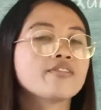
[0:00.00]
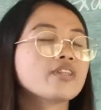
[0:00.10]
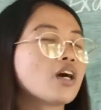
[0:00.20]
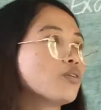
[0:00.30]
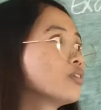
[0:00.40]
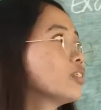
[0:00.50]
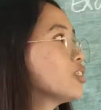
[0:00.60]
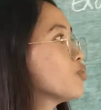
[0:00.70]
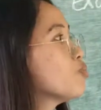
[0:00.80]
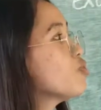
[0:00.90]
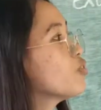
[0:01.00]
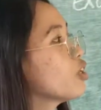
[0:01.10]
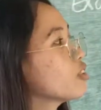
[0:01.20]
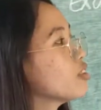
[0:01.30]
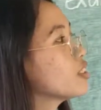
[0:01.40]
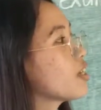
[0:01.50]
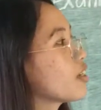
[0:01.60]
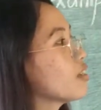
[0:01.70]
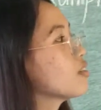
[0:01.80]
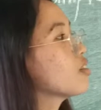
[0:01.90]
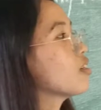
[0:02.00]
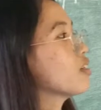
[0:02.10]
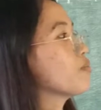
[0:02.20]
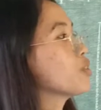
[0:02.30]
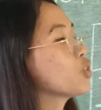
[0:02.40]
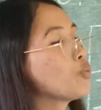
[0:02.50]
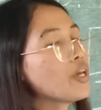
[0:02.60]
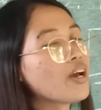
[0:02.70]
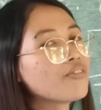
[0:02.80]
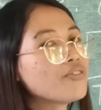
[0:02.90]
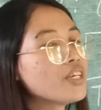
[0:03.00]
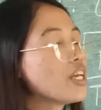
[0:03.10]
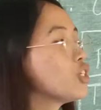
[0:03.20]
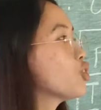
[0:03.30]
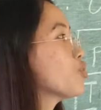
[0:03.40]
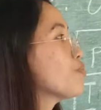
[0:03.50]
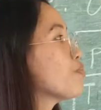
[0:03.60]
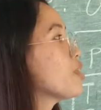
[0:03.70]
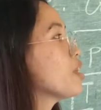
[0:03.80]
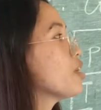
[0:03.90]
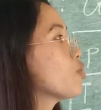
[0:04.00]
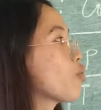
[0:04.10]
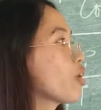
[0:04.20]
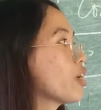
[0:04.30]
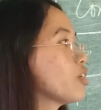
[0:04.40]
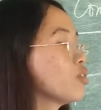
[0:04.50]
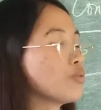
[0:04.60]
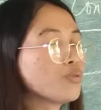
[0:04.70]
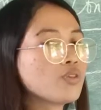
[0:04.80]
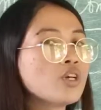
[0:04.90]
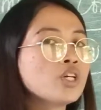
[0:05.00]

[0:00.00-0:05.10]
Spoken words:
Now, let's move on to the second column. So we have negation P or Q.